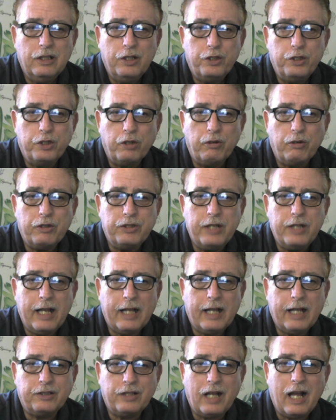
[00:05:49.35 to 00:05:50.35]
Sugary
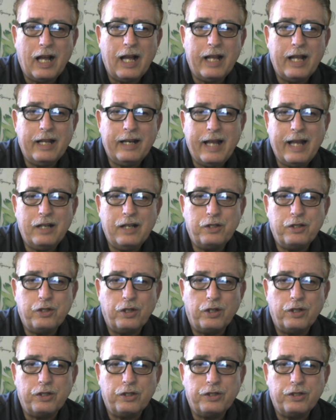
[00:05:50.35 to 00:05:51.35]
snacks and high in added
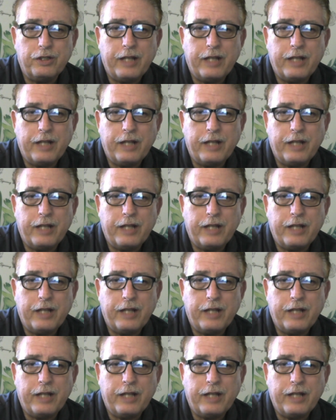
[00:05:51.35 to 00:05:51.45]
sugars